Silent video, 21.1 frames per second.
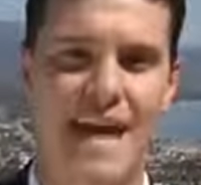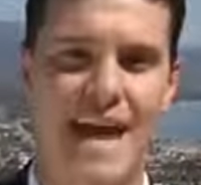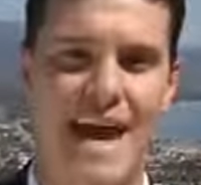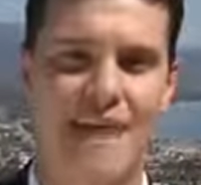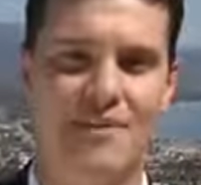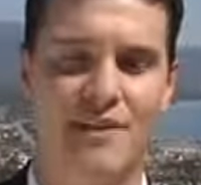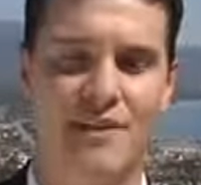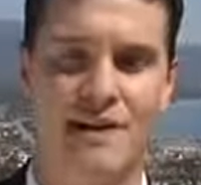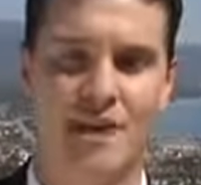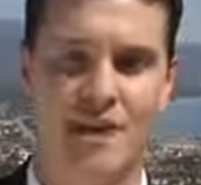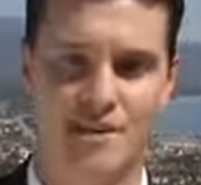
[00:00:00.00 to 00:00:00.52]

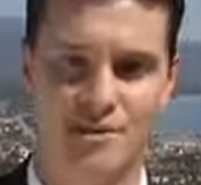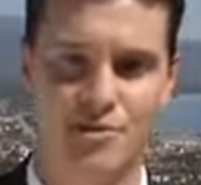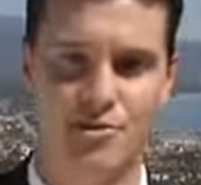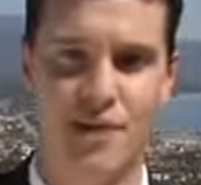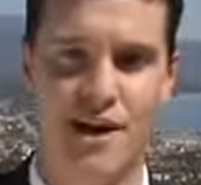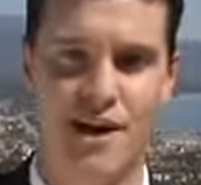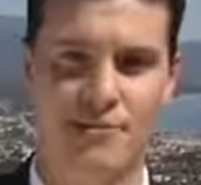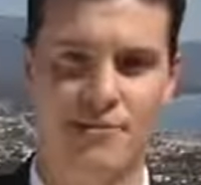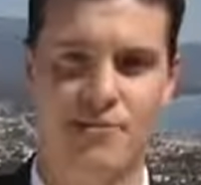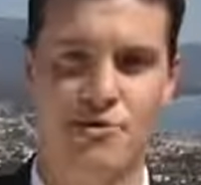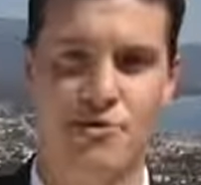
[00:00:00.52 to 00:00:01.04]
and the
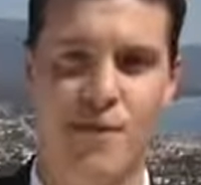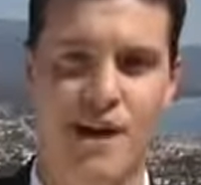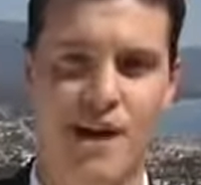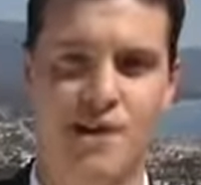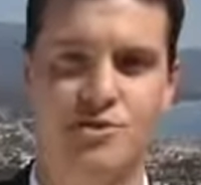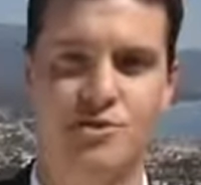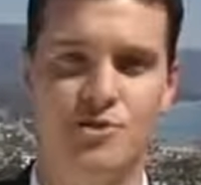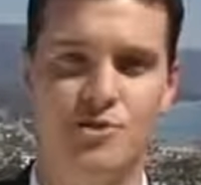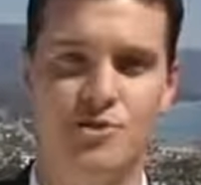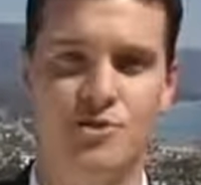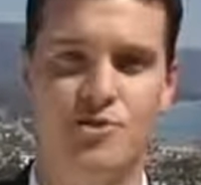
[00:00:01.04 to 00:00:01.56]
contractors who
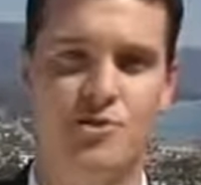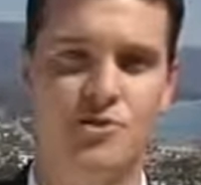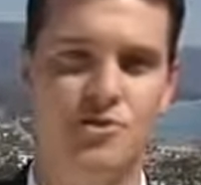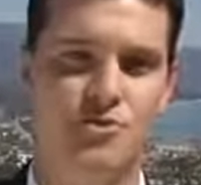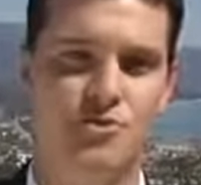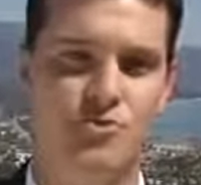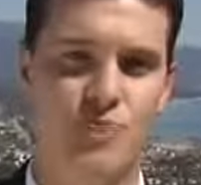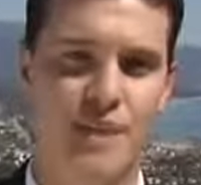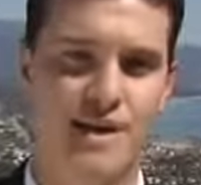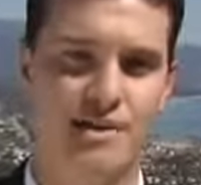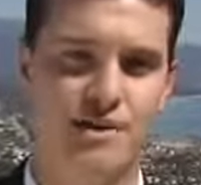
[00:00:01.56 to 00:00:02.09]
actually do the
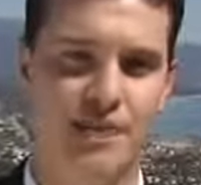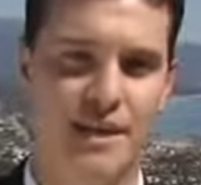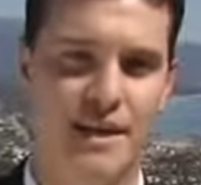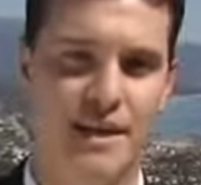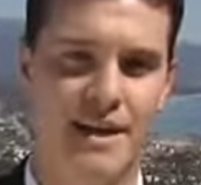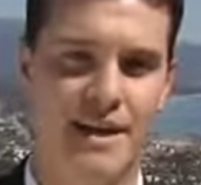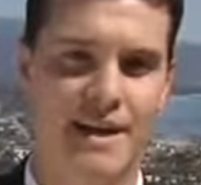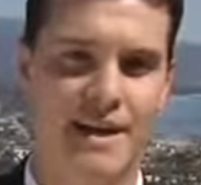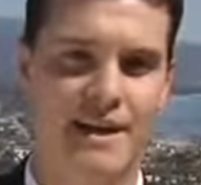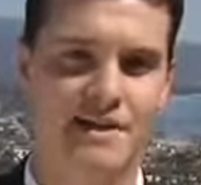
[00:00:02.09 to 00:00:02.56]
dredging.